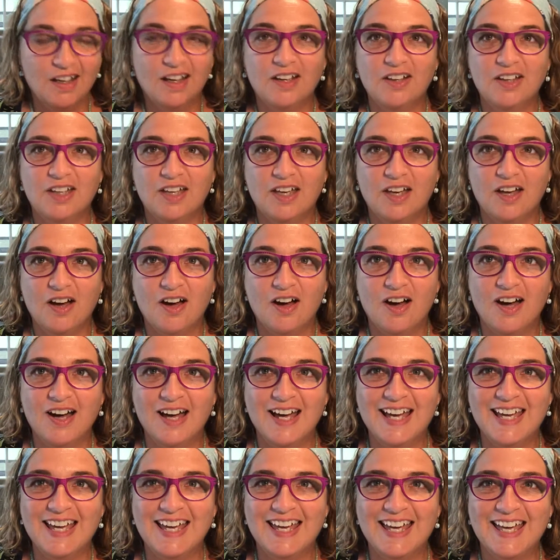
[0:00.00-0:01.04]
Okay,
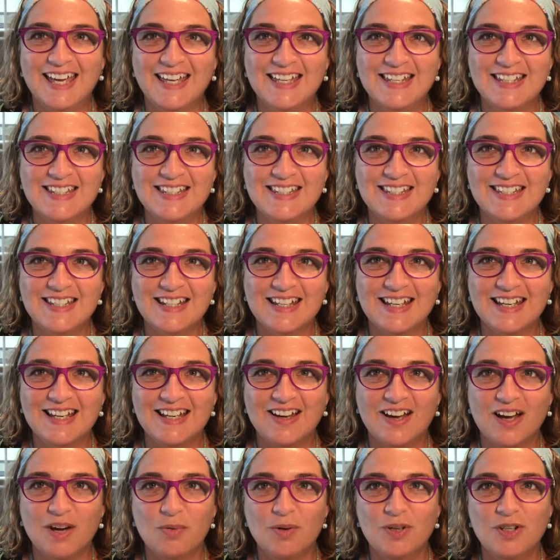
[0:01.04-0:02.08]
hi, and
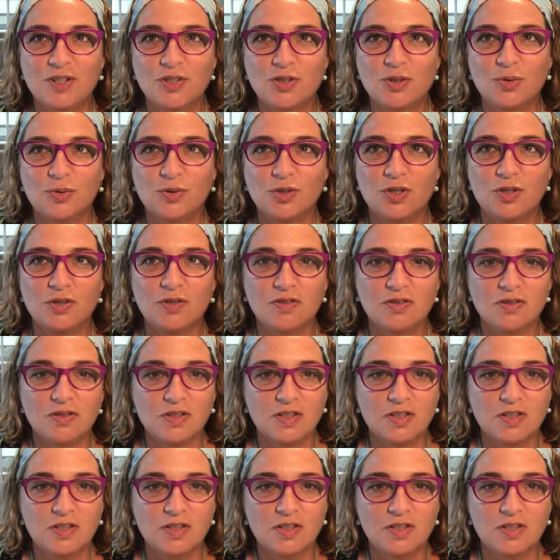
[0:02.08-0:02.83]
I want to talk to you